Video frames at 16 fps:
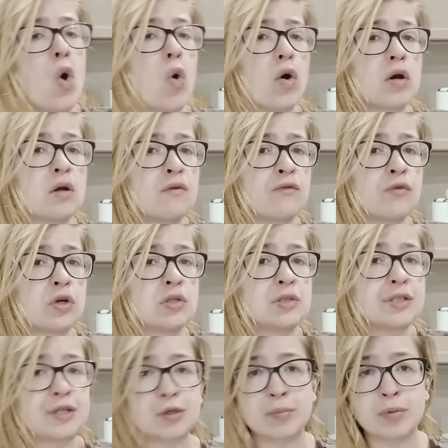or
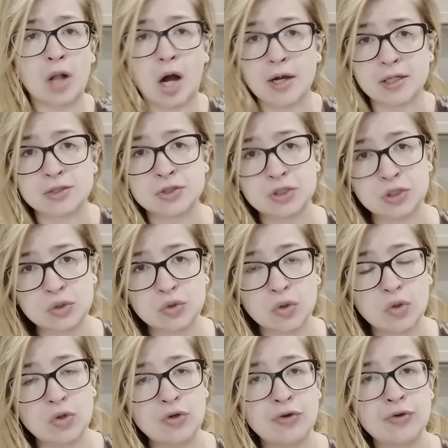conversely, your block is too
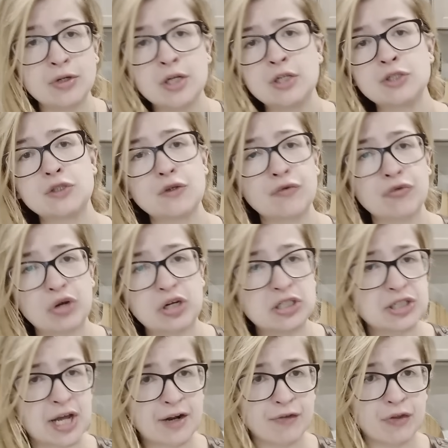cold, too
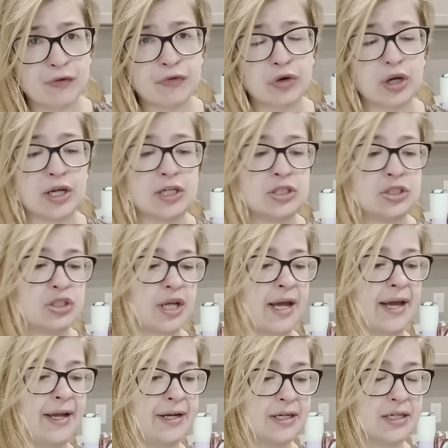fresh out of the fridge,
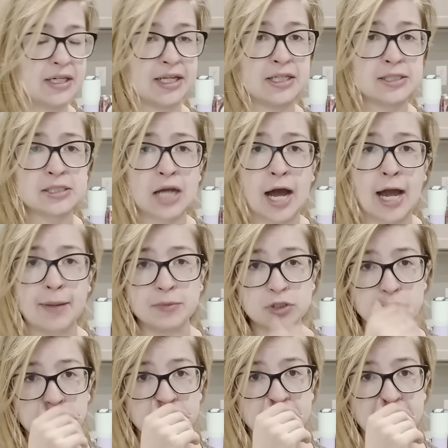and needs time
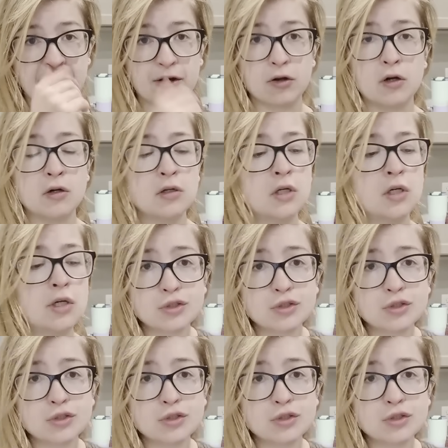to settle.